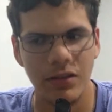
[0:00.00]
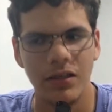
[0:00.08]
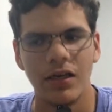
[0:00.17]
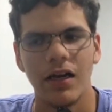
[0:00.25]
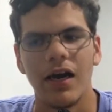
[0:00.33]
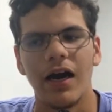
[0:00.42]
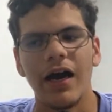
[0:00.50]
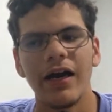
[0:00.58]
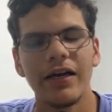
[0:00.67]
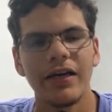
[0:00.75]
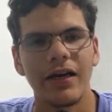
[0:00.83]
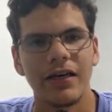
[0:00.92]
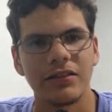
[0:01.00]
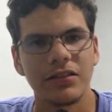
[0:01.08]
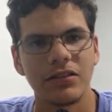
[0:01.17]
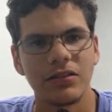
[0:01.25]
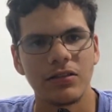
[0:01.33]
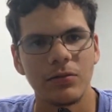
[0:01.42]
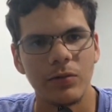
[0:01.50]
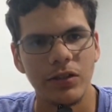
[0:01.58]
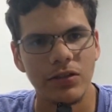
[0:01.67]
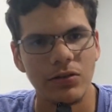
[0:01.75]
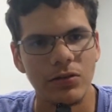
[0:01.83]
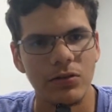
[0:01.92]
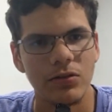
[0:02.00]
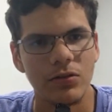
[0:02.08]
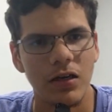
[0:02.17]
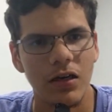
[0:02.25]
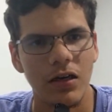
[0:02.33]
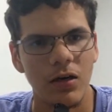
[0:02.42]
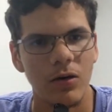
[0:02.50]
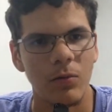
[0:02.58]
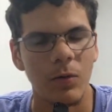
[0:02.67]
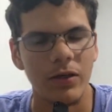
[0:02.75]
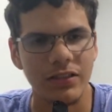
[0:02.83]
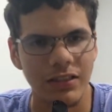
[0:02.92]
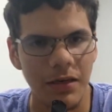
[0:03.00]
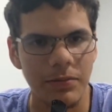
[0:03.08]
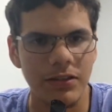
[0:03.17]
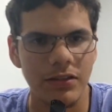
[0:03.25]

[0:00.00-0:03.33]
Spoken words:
We use WhatsApp